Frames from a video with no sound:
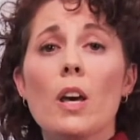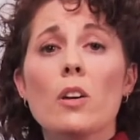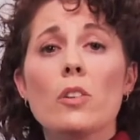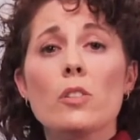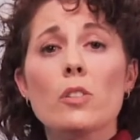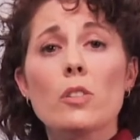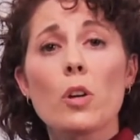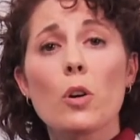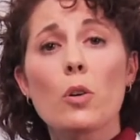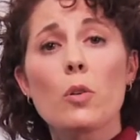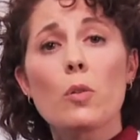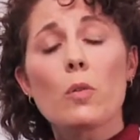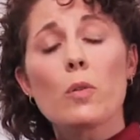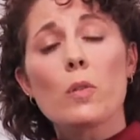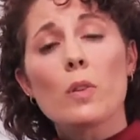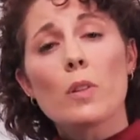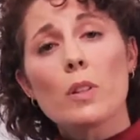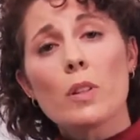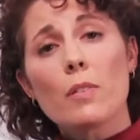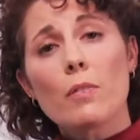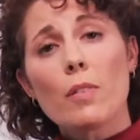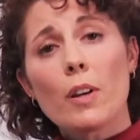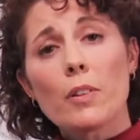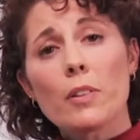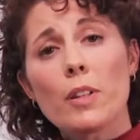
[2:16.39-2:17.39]
So
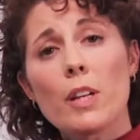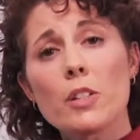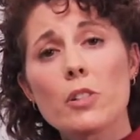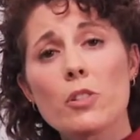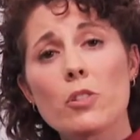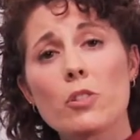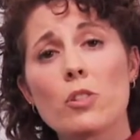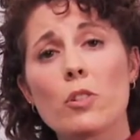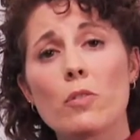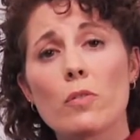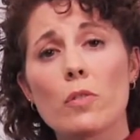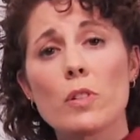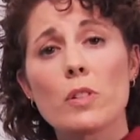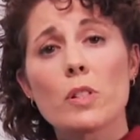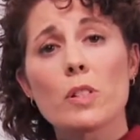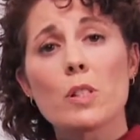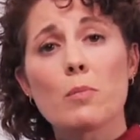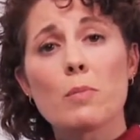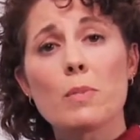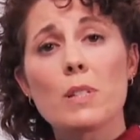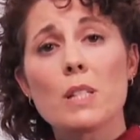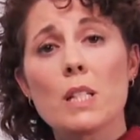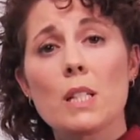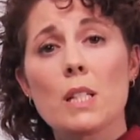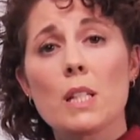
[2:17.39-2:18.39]
Foundation Server is
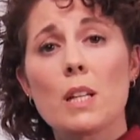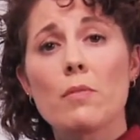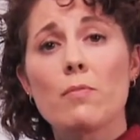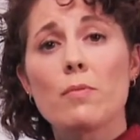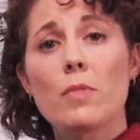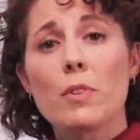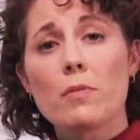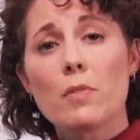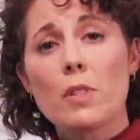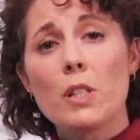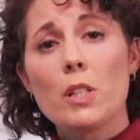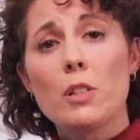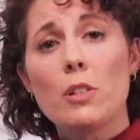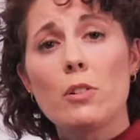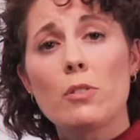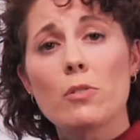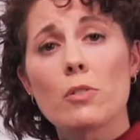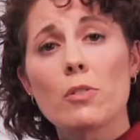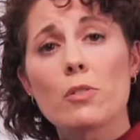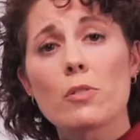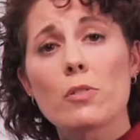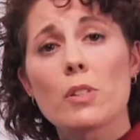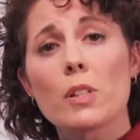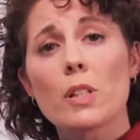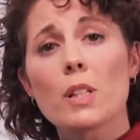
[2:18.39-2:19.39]
limited at 15
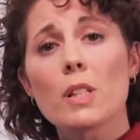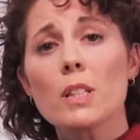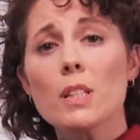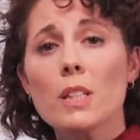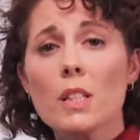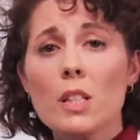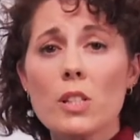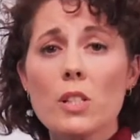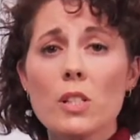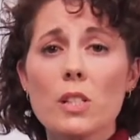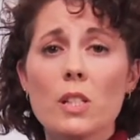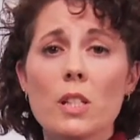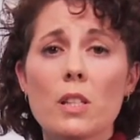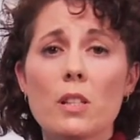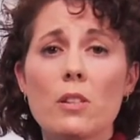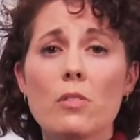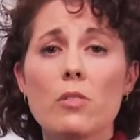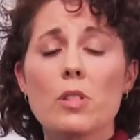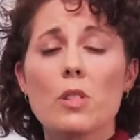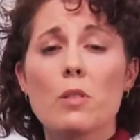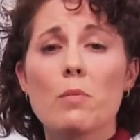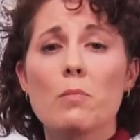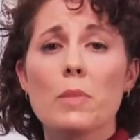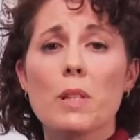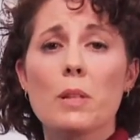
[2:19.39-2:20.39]
users, and additionally there's
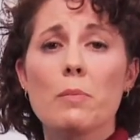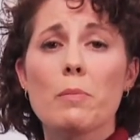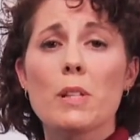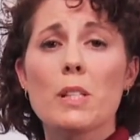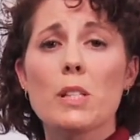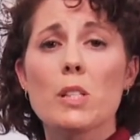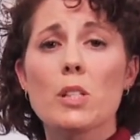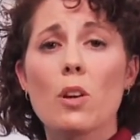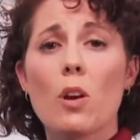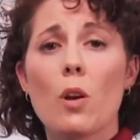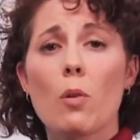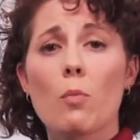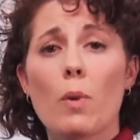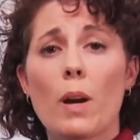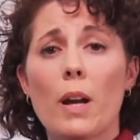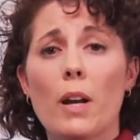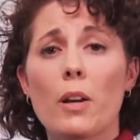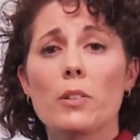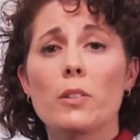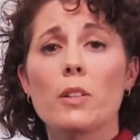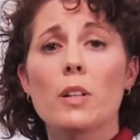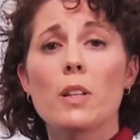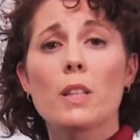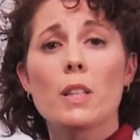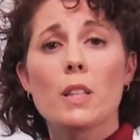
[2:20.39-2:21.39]
some limits
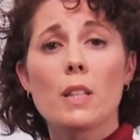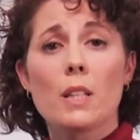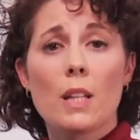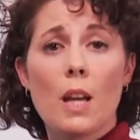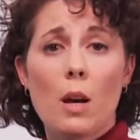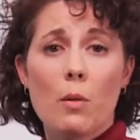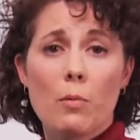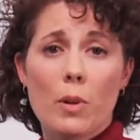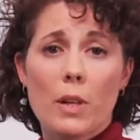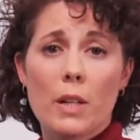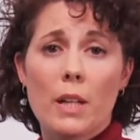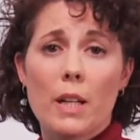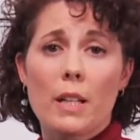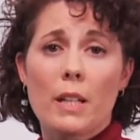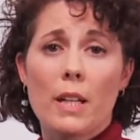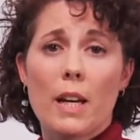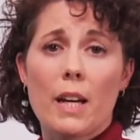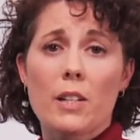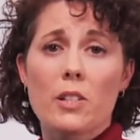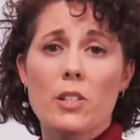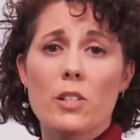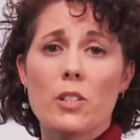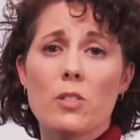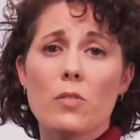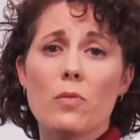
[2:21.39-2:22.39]
around the network
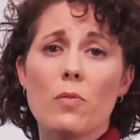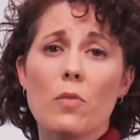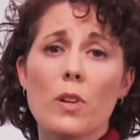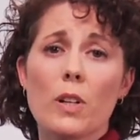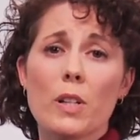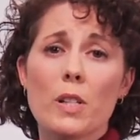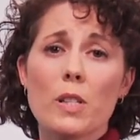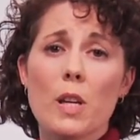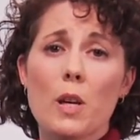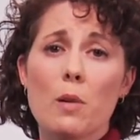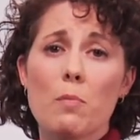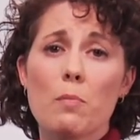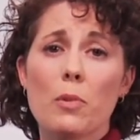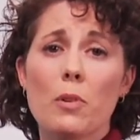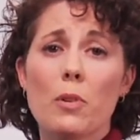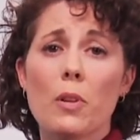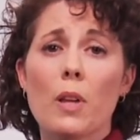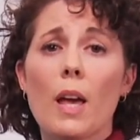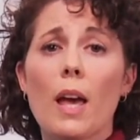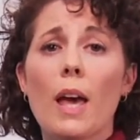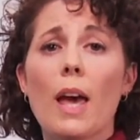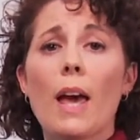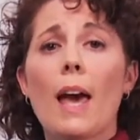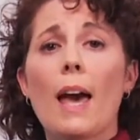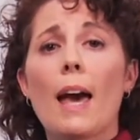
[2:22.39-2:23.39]
connections. For example,
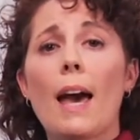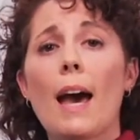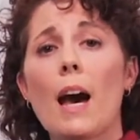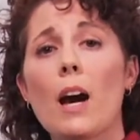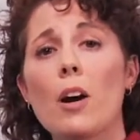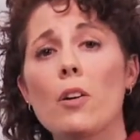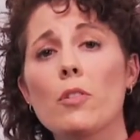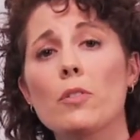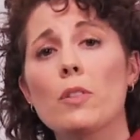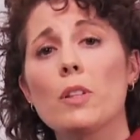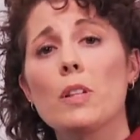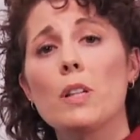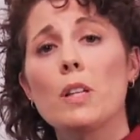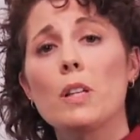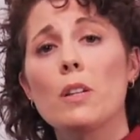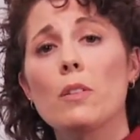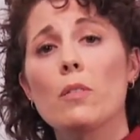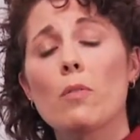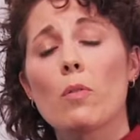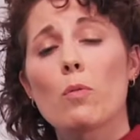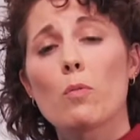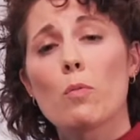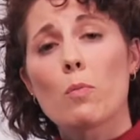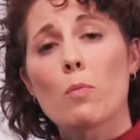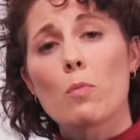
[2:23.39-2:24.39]
how the
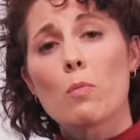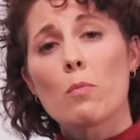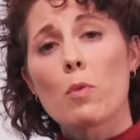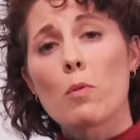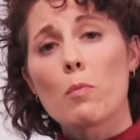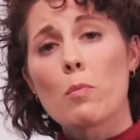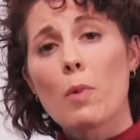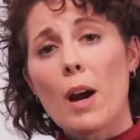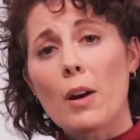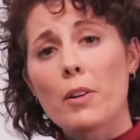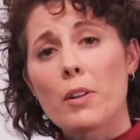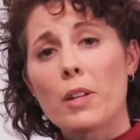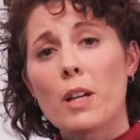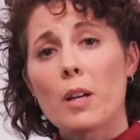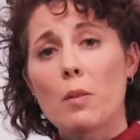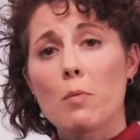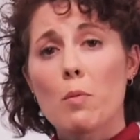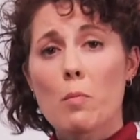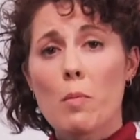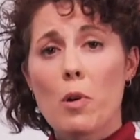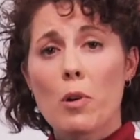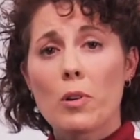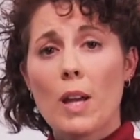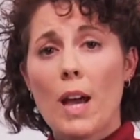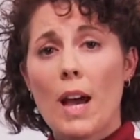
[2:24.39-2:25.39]
routing and
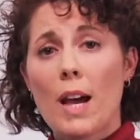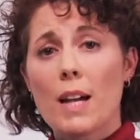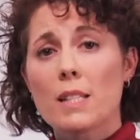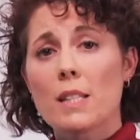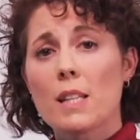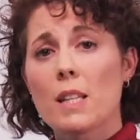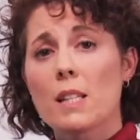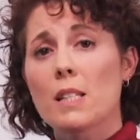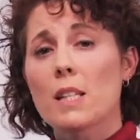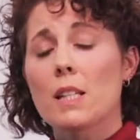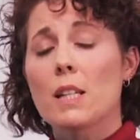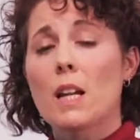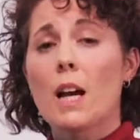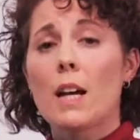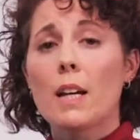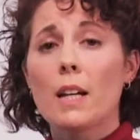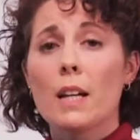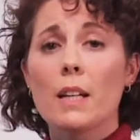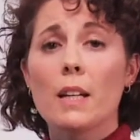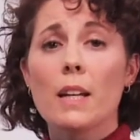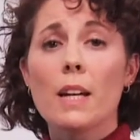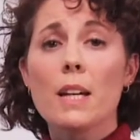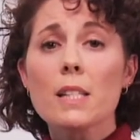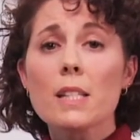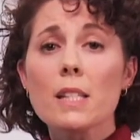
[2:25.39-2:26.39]
remote access and
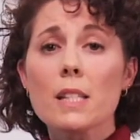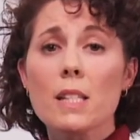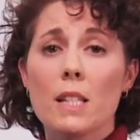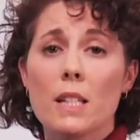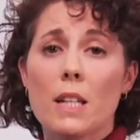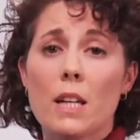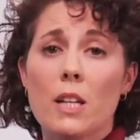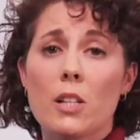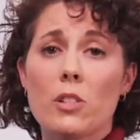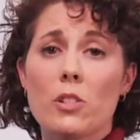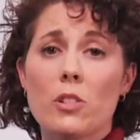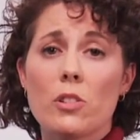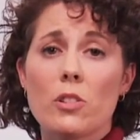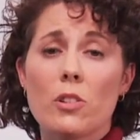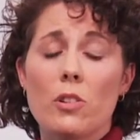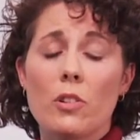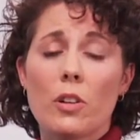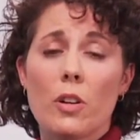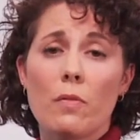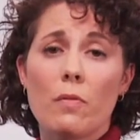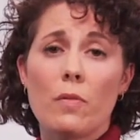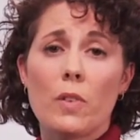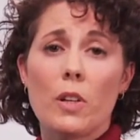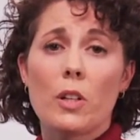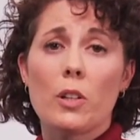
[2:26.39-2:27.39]
IIS connections are
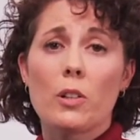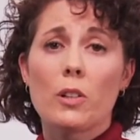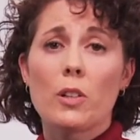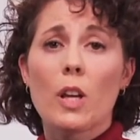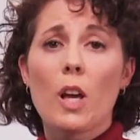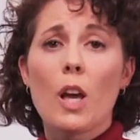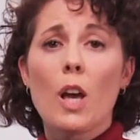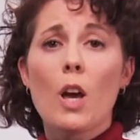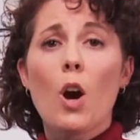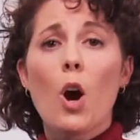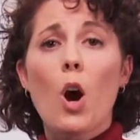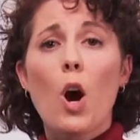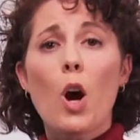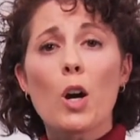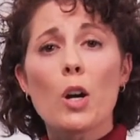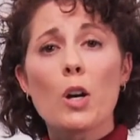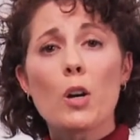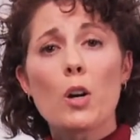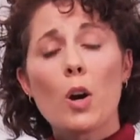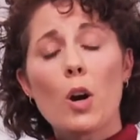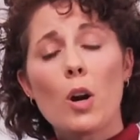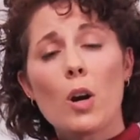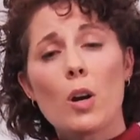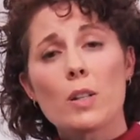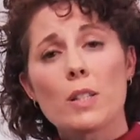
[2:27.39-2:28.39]
configured
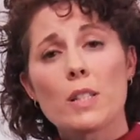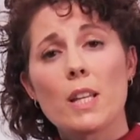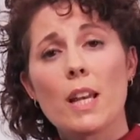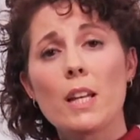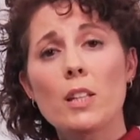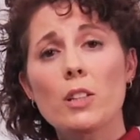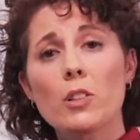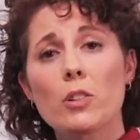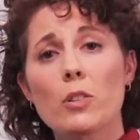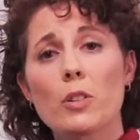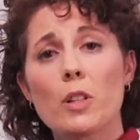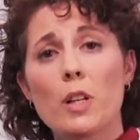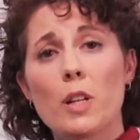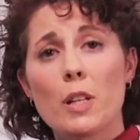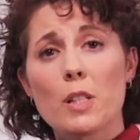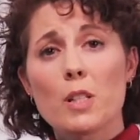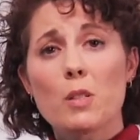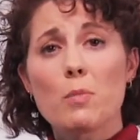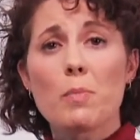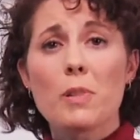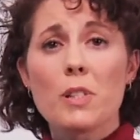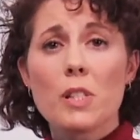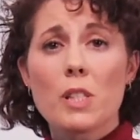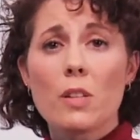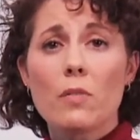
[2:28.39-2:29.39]
are tailored and
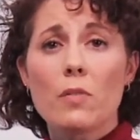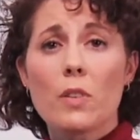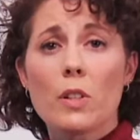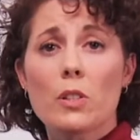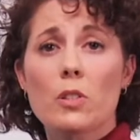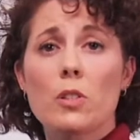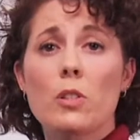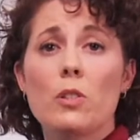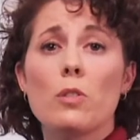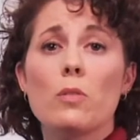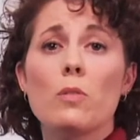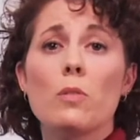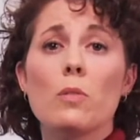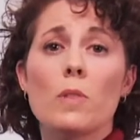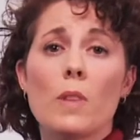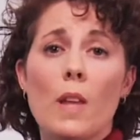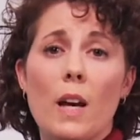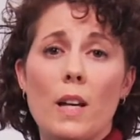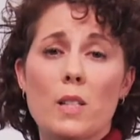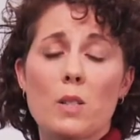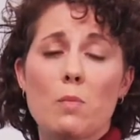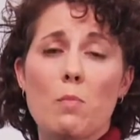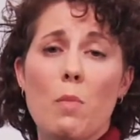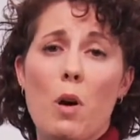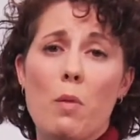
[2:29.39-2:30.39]
specific to
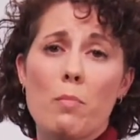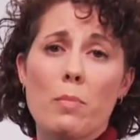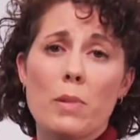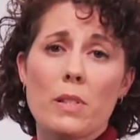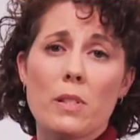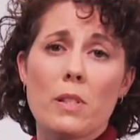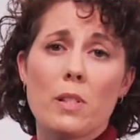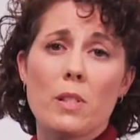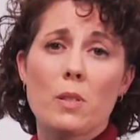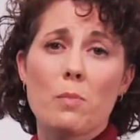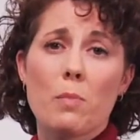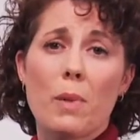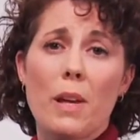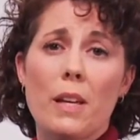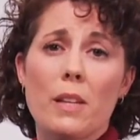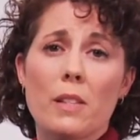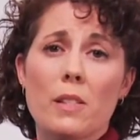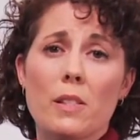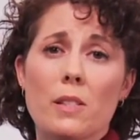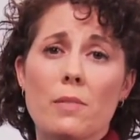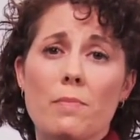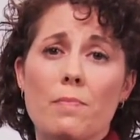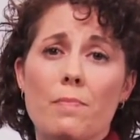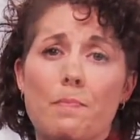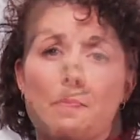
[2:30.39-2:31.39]
that small business
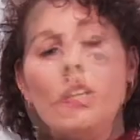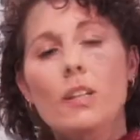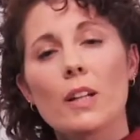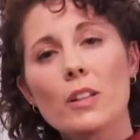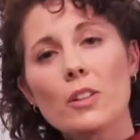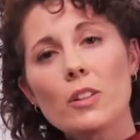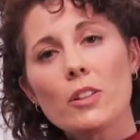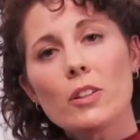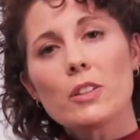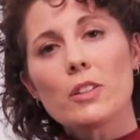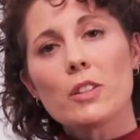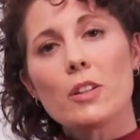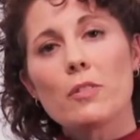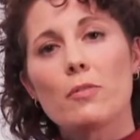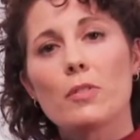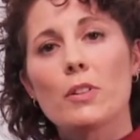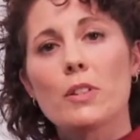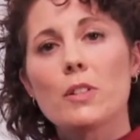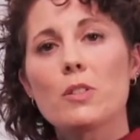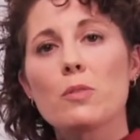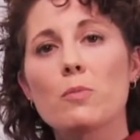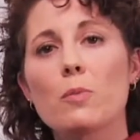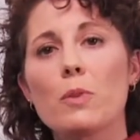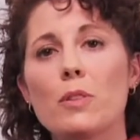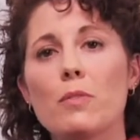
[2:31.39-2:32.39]
space. Another
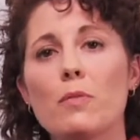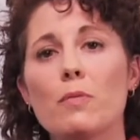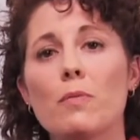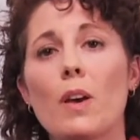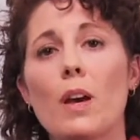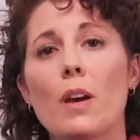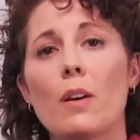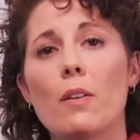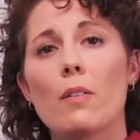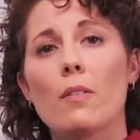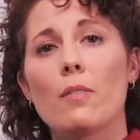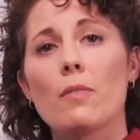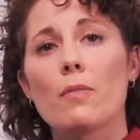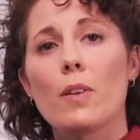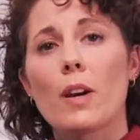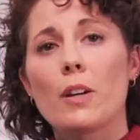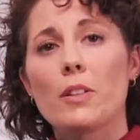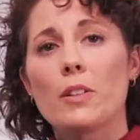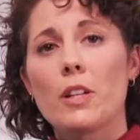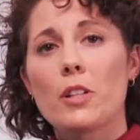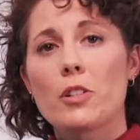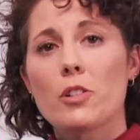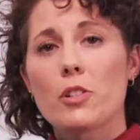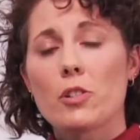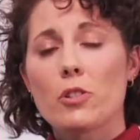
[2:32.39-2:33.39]
difference with
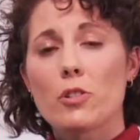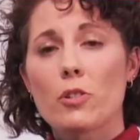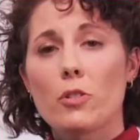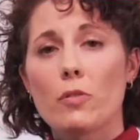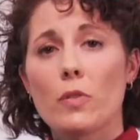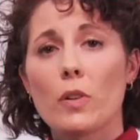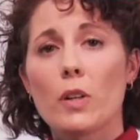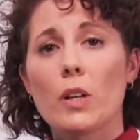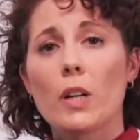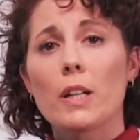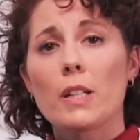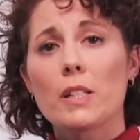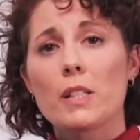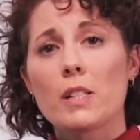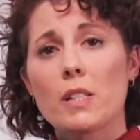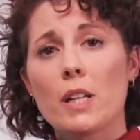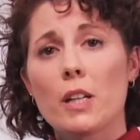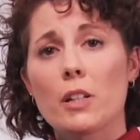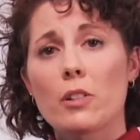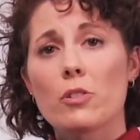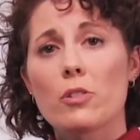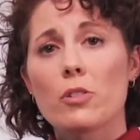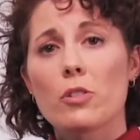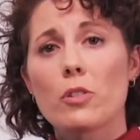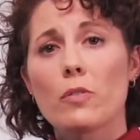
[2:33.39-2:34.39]
Foundation Server and
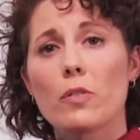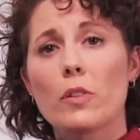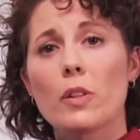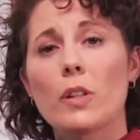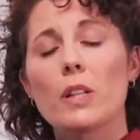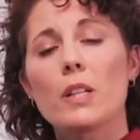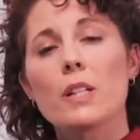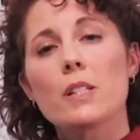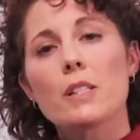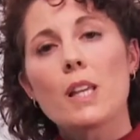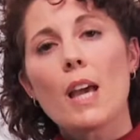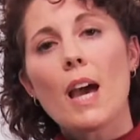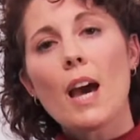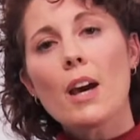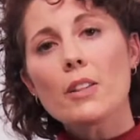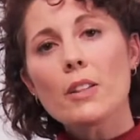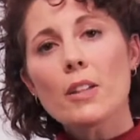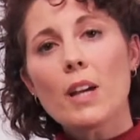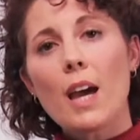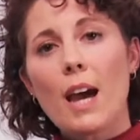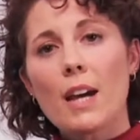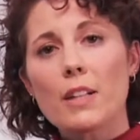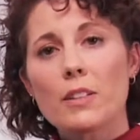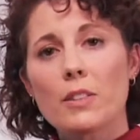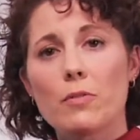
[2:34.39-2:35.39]
Standard Server is how
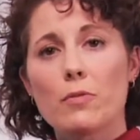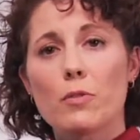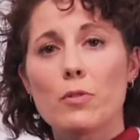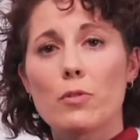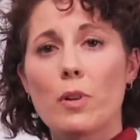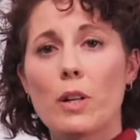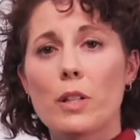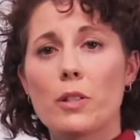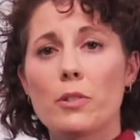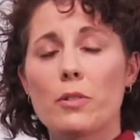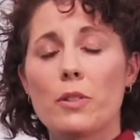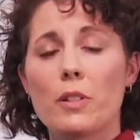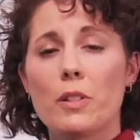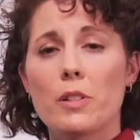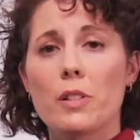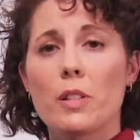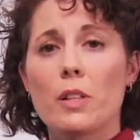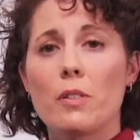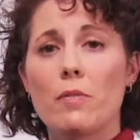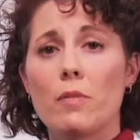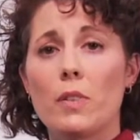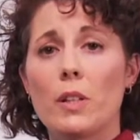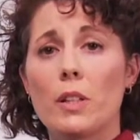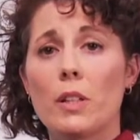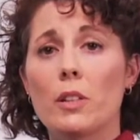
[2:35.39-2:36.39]
the Active Directory is
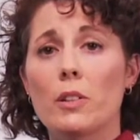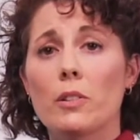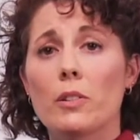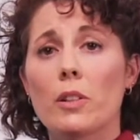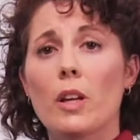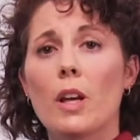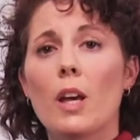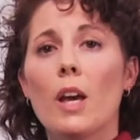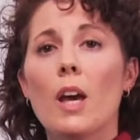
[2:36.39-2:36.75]
configured.